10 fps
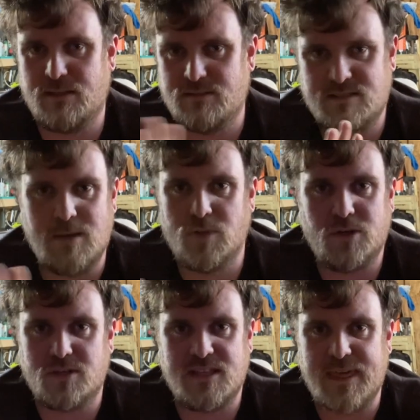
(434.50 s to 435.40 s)

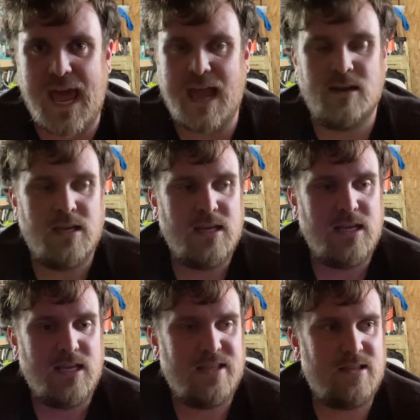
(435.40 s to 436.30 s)
similar to that,
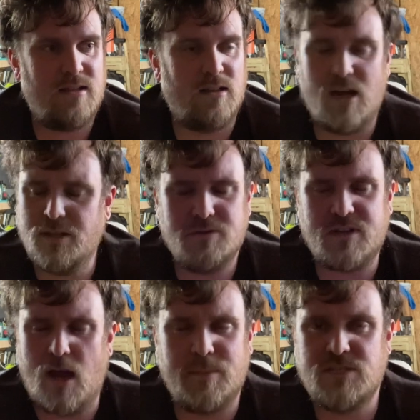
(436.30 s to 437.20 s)
a lot of those
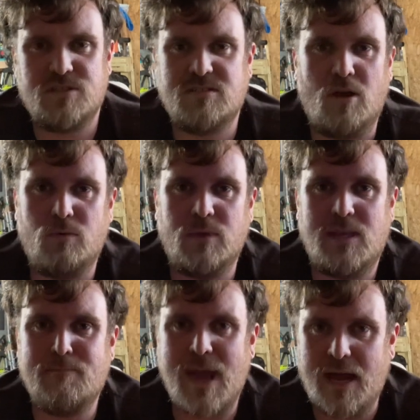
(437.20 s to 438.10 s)
comments just don't
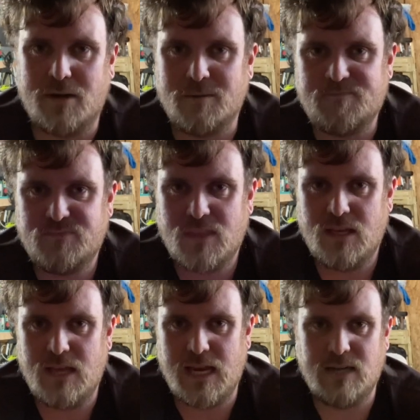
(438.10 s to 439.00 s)
really matter.
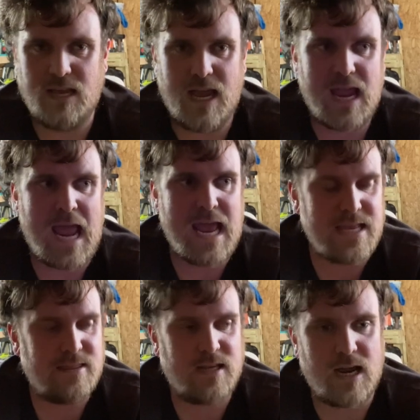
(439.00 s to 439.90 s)
And I
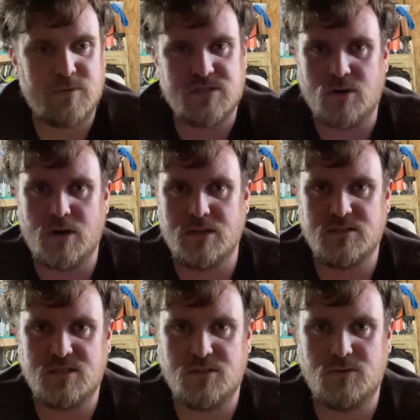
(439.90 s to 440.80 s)
hate that I was
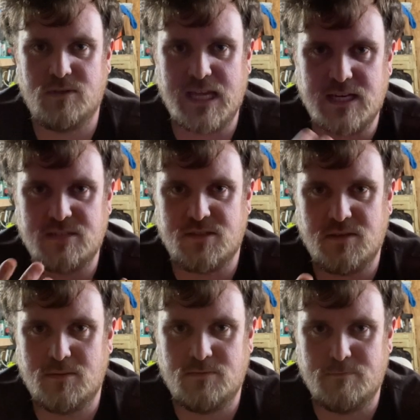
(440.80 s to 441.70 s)
starting to get into
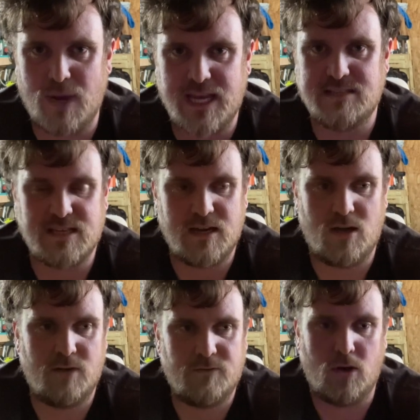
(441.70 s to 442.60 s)
the mindset
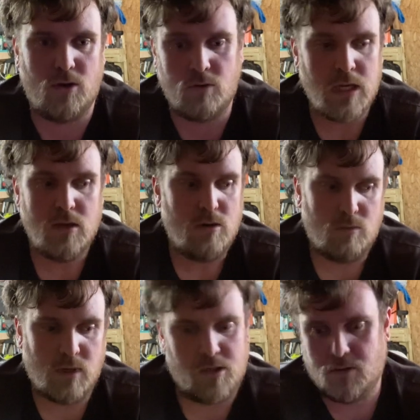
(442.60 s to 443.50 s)
of, oh,
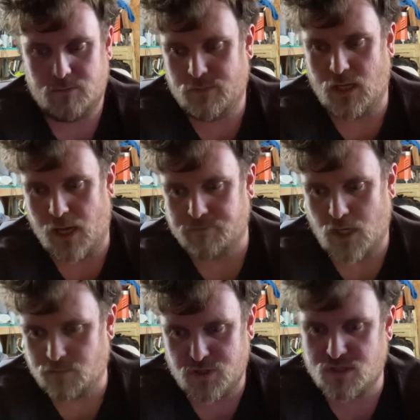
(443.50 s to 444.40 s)
well,
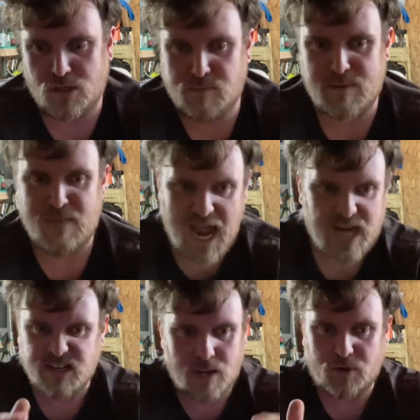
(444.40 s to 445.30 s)
I'm just going to be mad
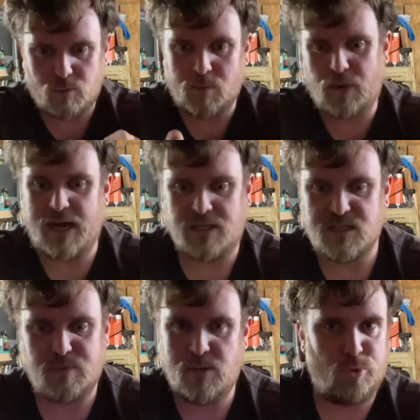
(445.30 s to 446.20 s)
and I'm going to reply to
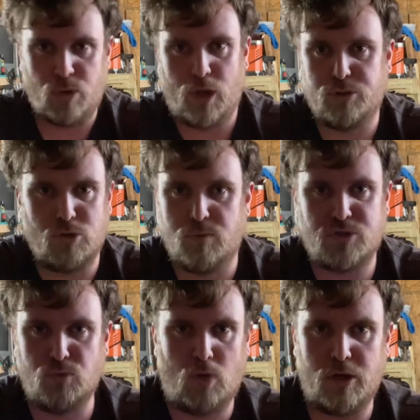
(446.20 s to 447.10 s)
these people, oh, do
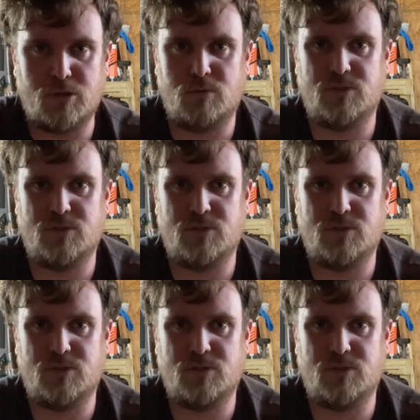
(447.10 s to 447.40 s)
what you want.